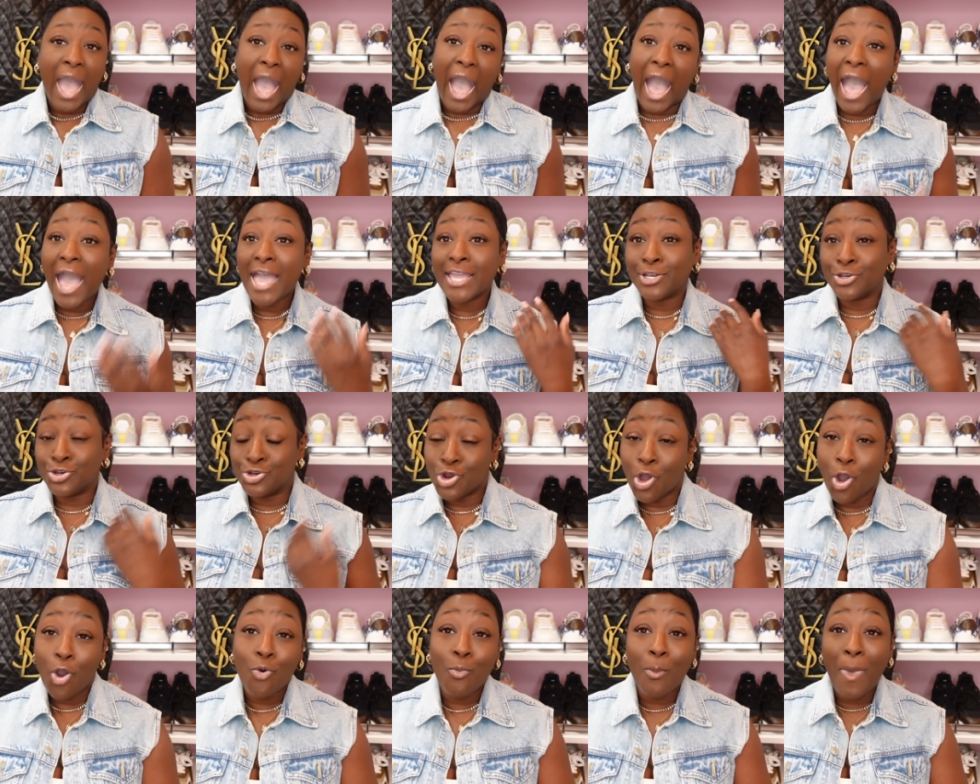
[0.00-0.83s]
I
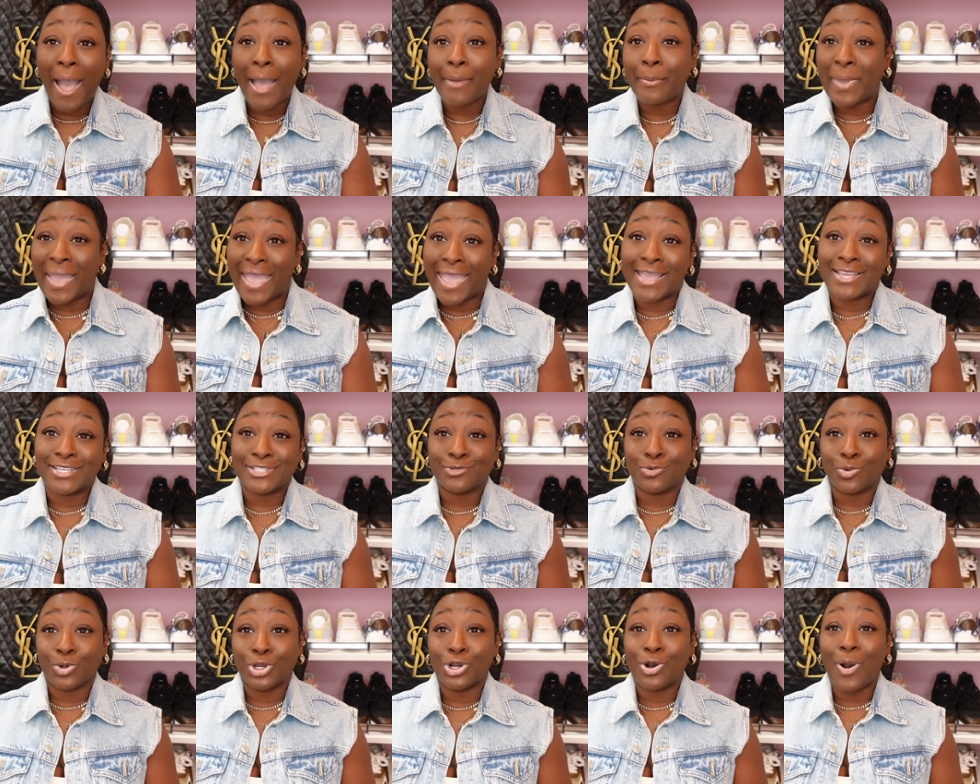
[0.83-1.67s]
know my bag
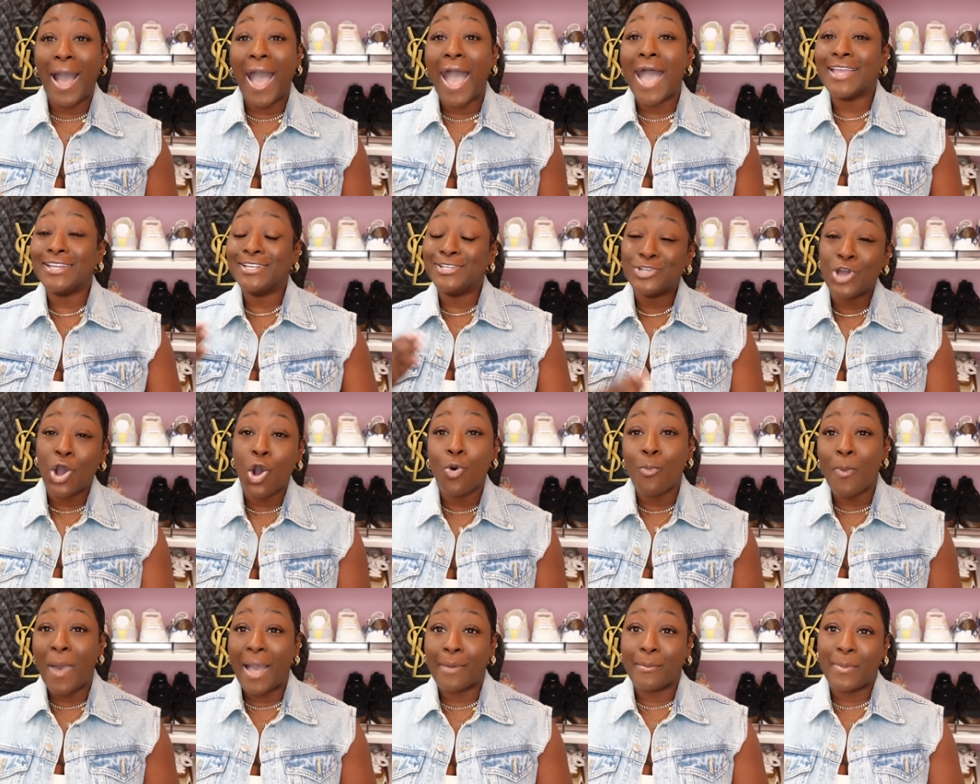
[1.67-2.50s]
is real. I know
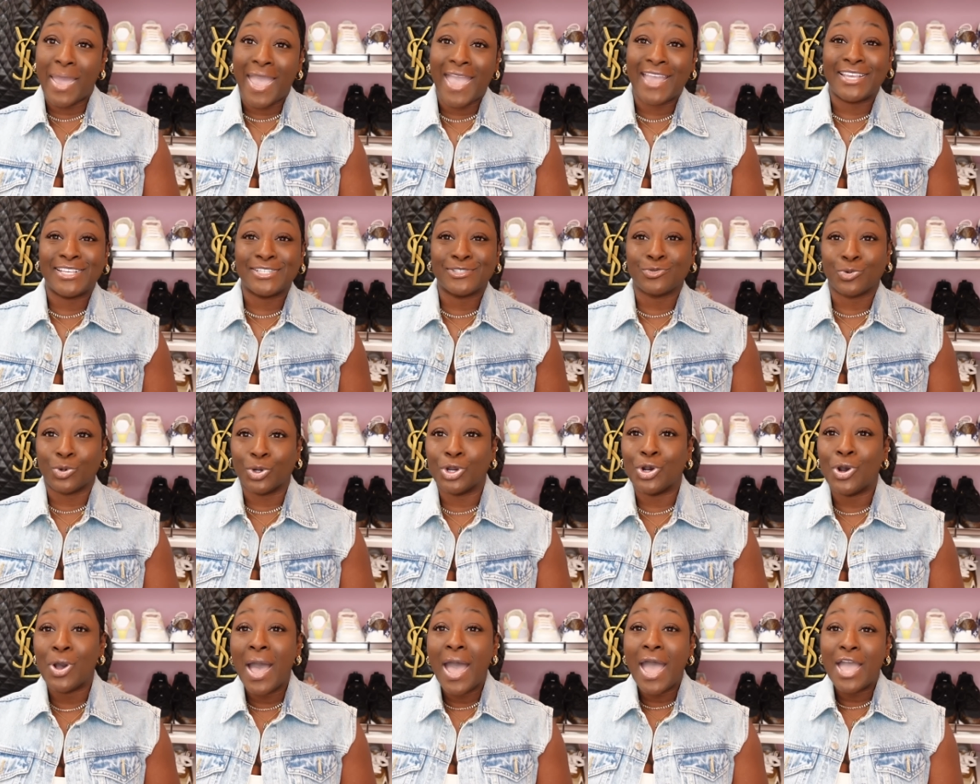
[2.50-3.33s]
my bag is
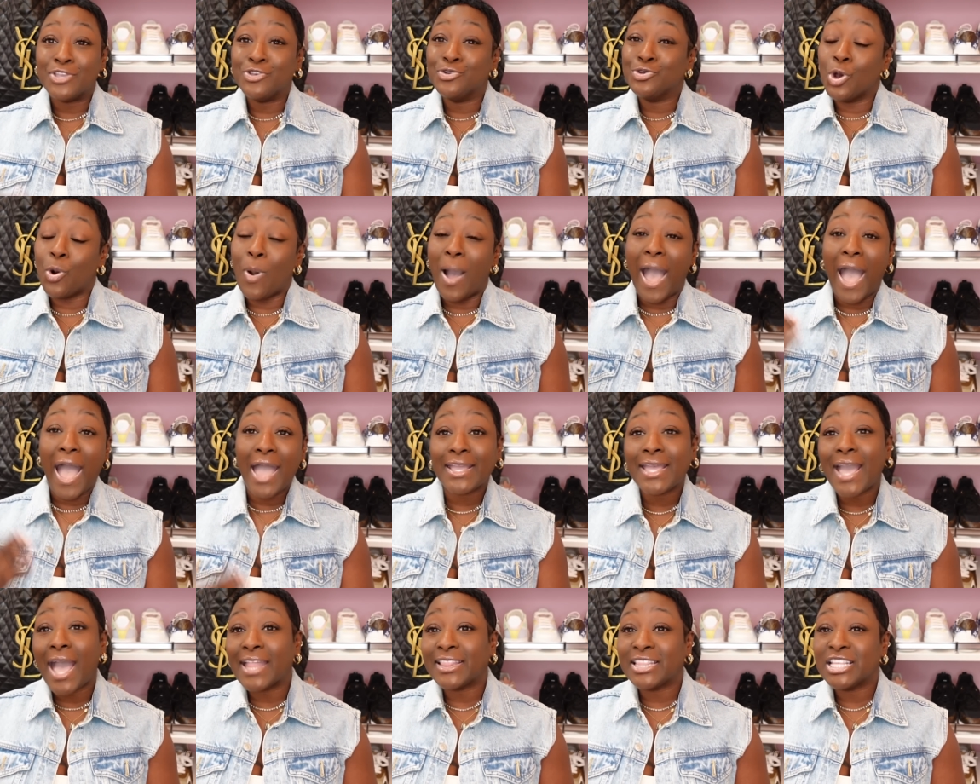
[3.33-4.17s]
real. You know, I
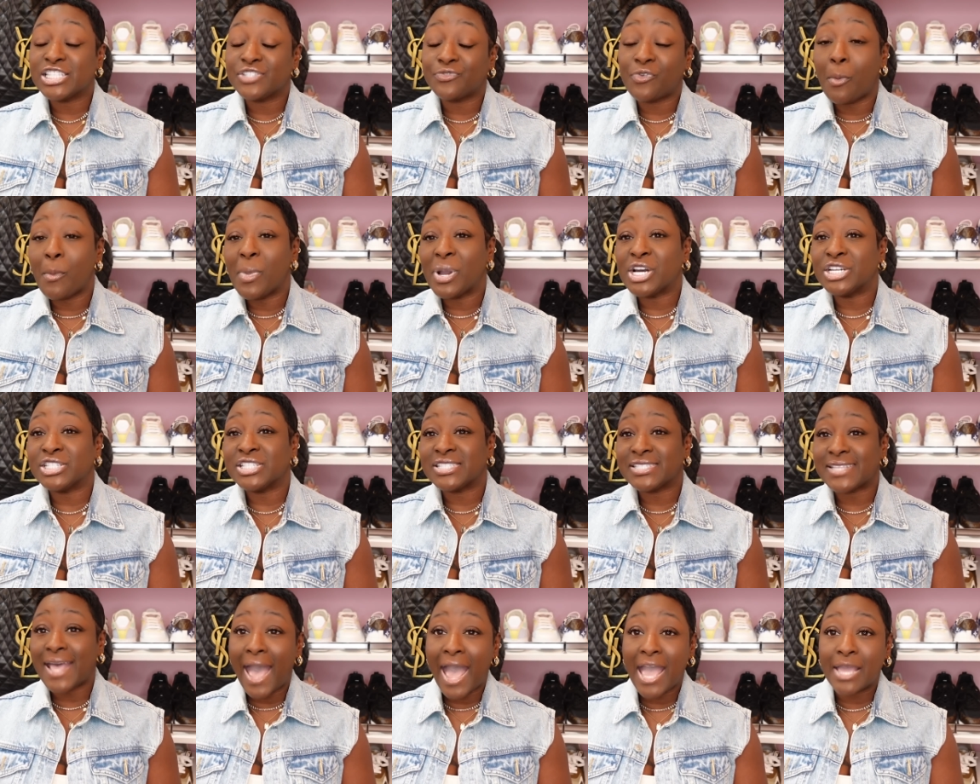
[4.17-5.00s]
got this from a
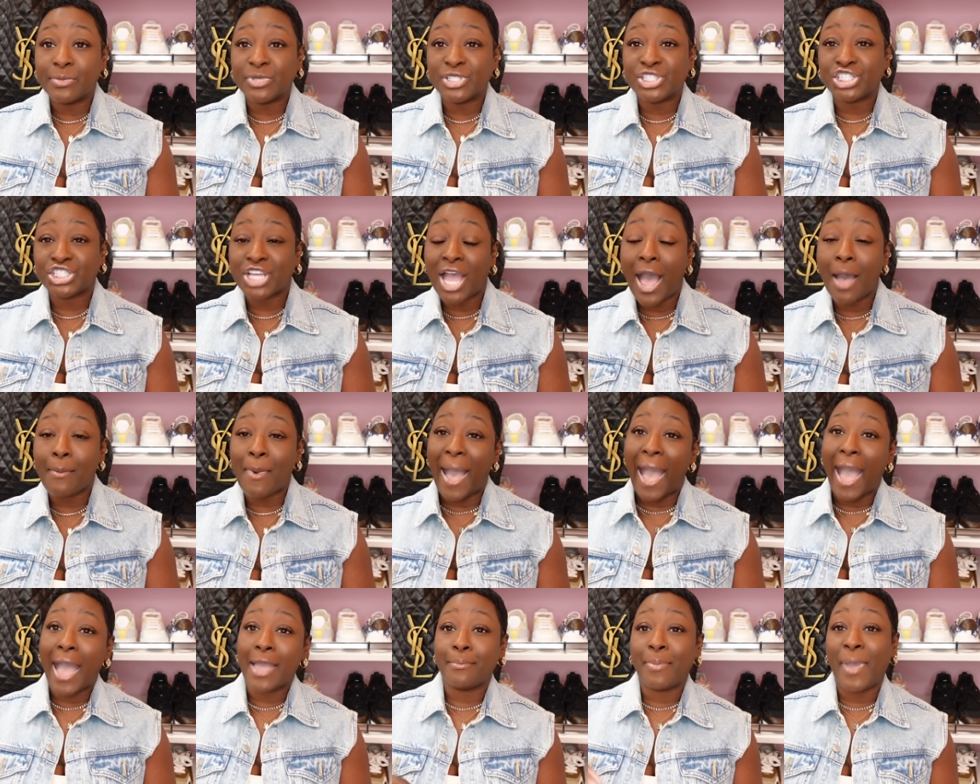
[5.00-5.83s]
consignment shop.
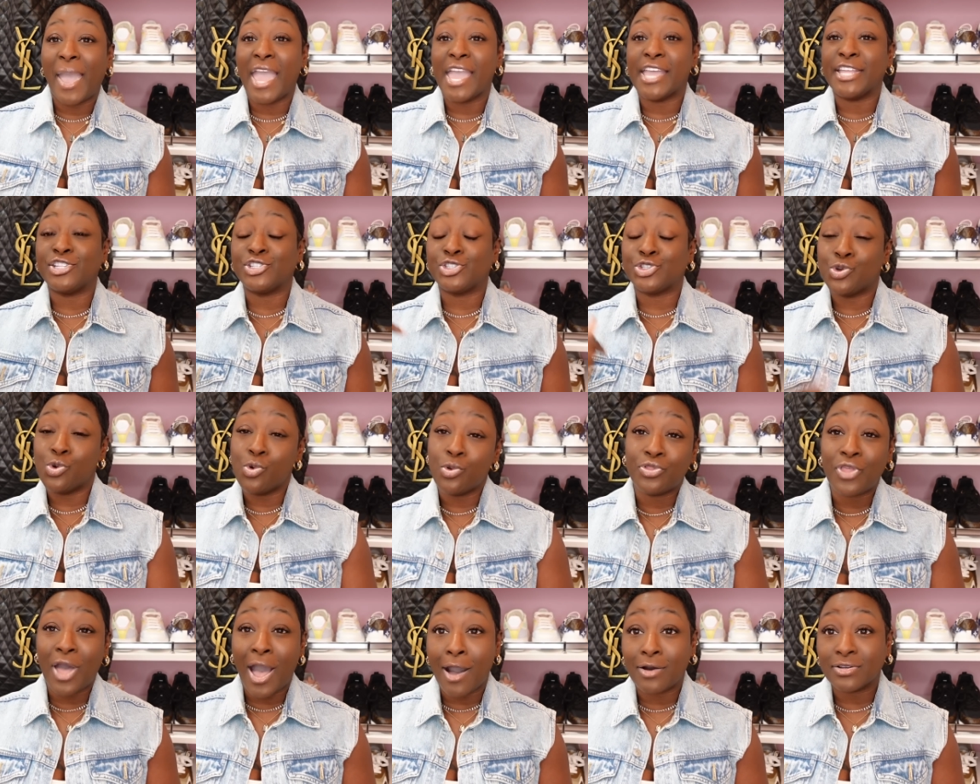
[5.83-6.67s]
I paid
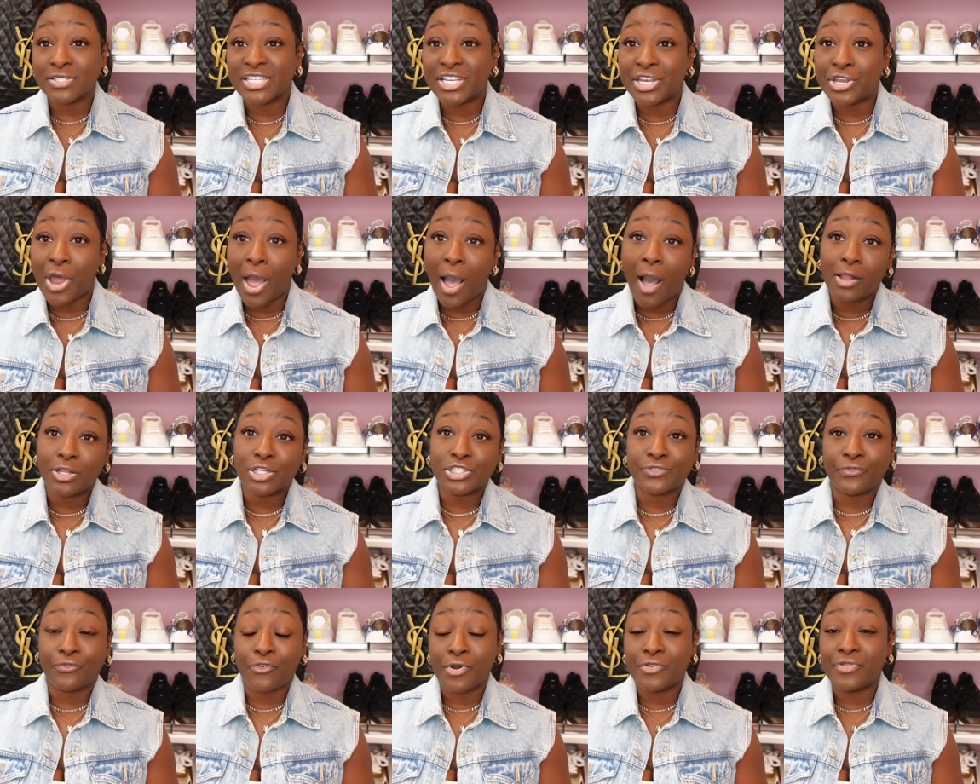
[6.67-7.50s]
$2,000
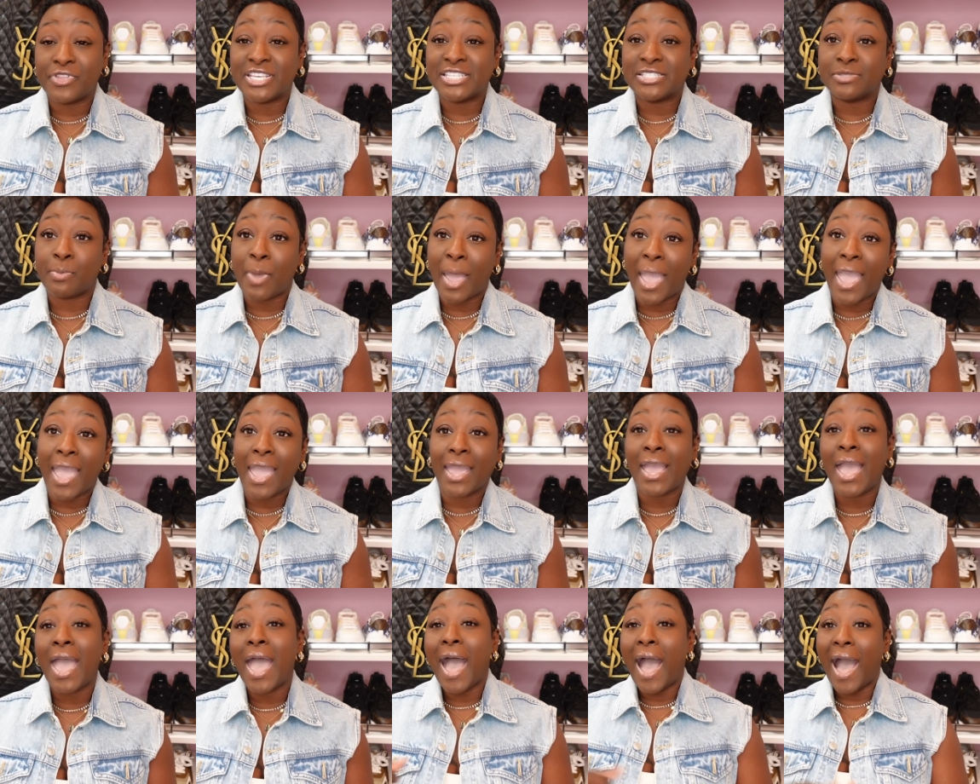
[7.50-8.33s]
for this
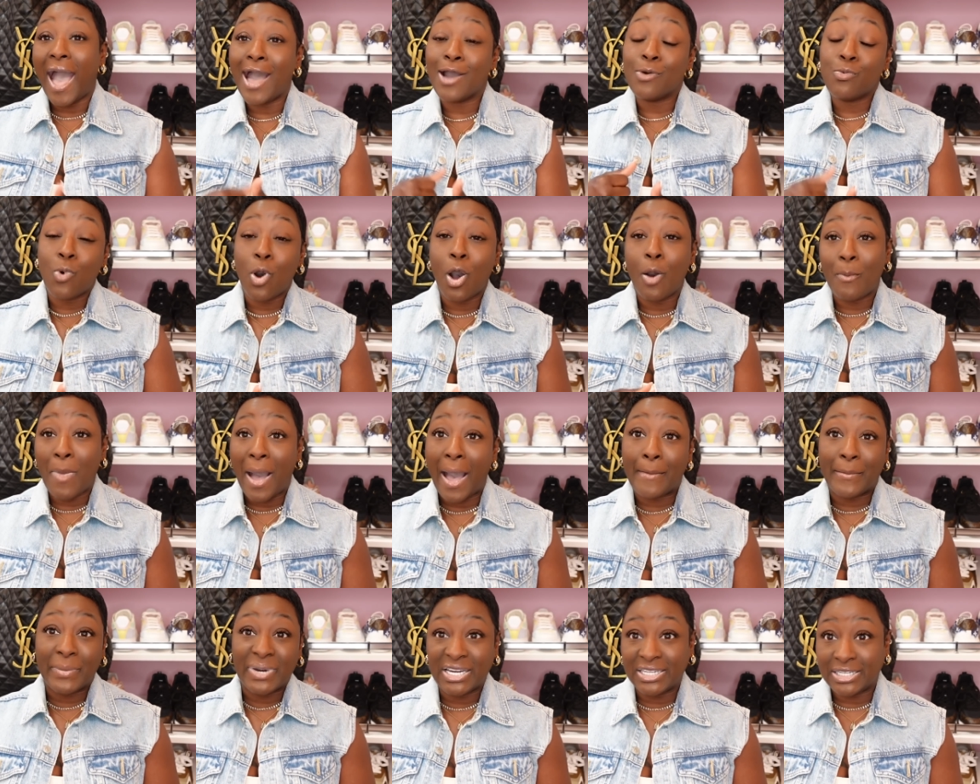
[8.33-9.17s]
bag. I want
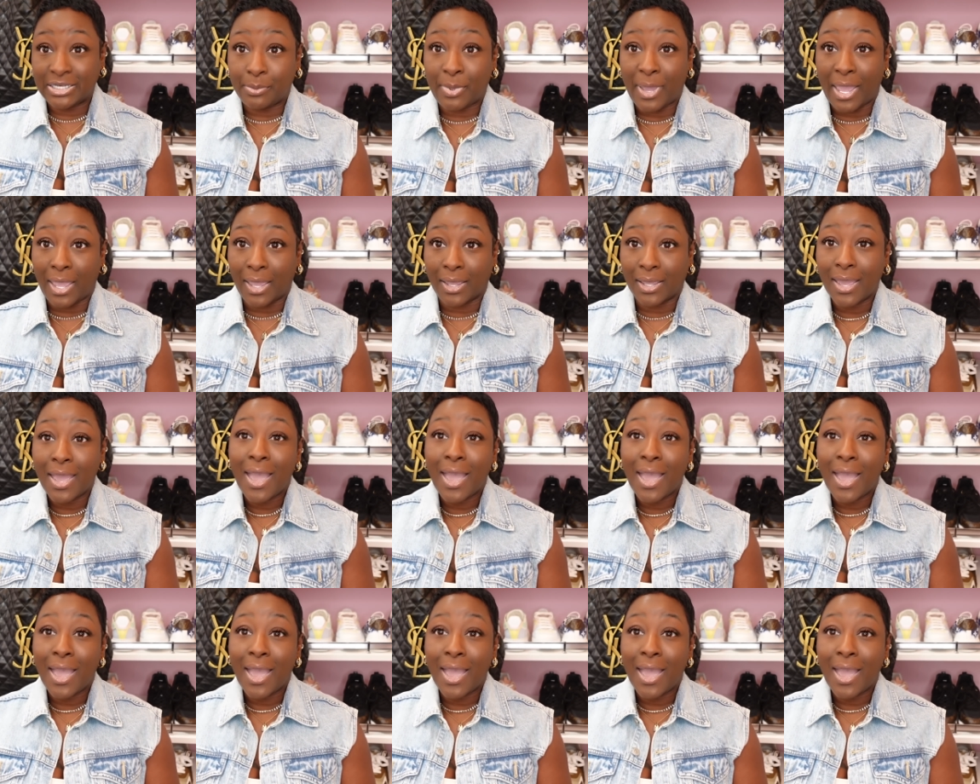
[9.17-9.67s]
my money back.